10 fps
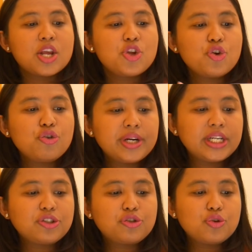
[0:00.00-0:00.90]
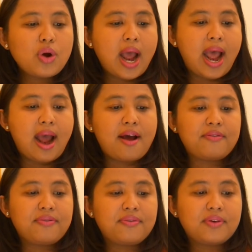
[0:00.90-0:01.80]
you need to have
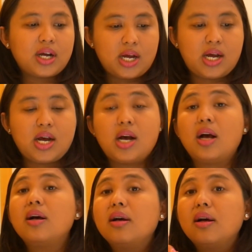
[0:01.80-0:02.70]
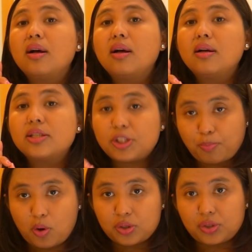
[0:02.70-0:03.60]
a
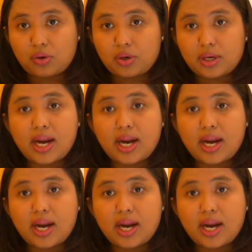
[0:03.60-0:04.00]
sponsor.